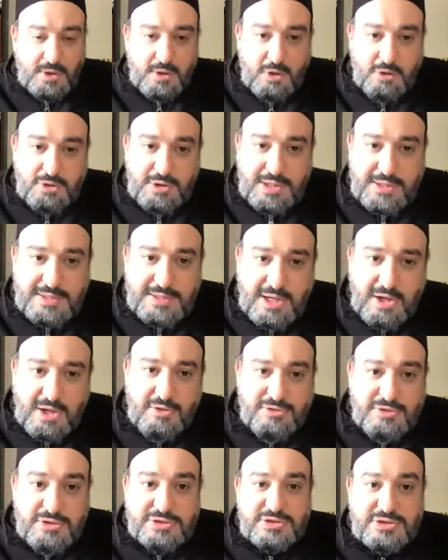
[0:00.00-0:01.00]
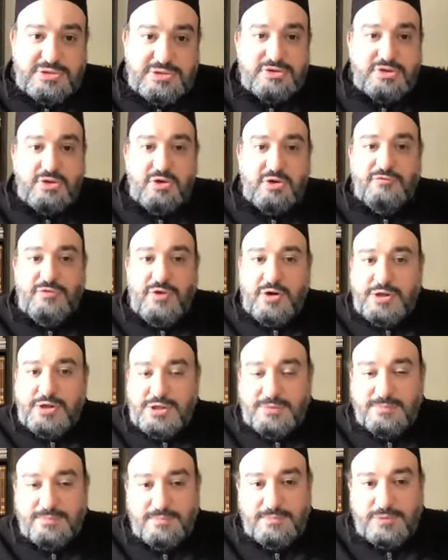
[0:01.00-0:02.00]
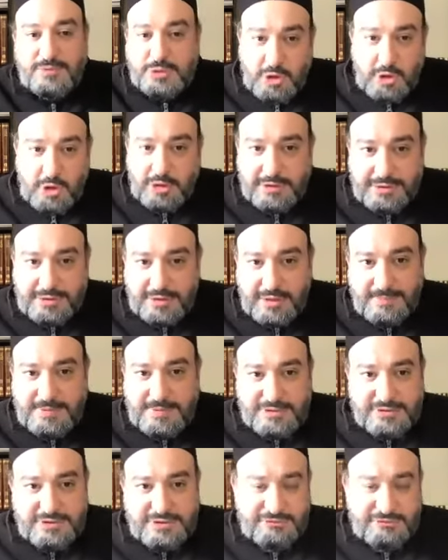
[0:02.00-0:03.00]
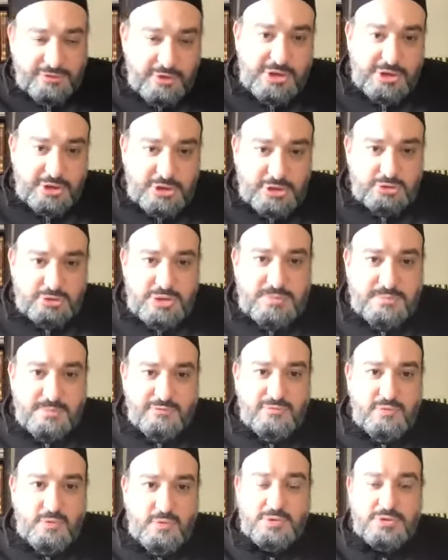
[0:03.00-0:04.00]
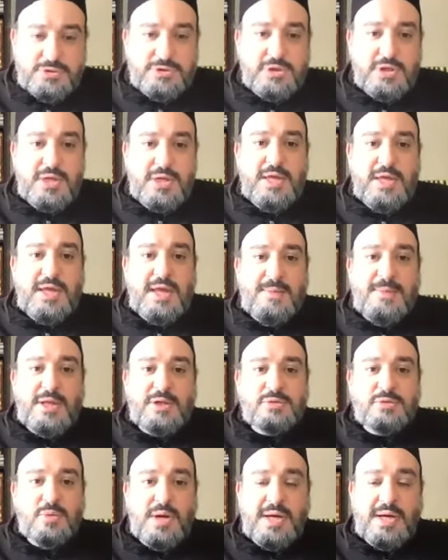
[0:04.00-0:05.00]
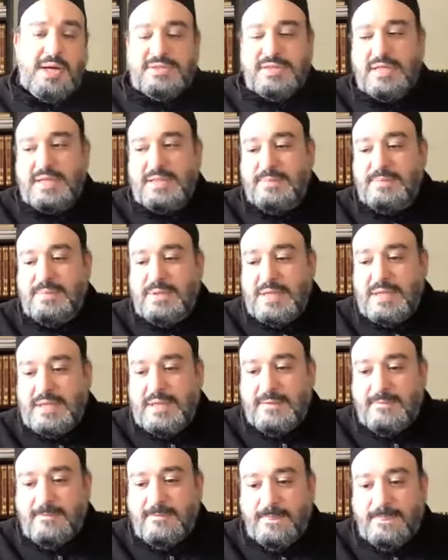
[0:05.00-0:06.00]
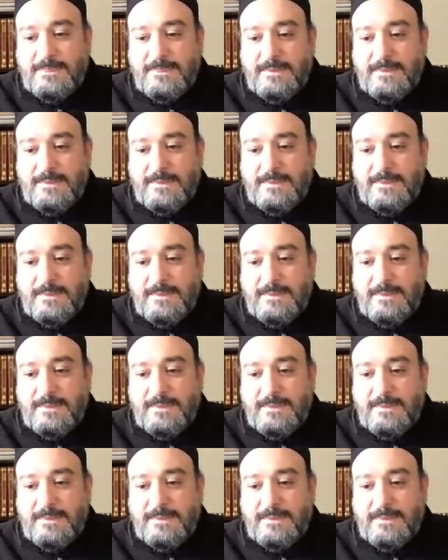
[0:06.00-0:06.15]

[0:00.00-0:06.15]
Okay, now this is you know very startling. I mean, this is very extreme, of course, and that's why I said in the beginning,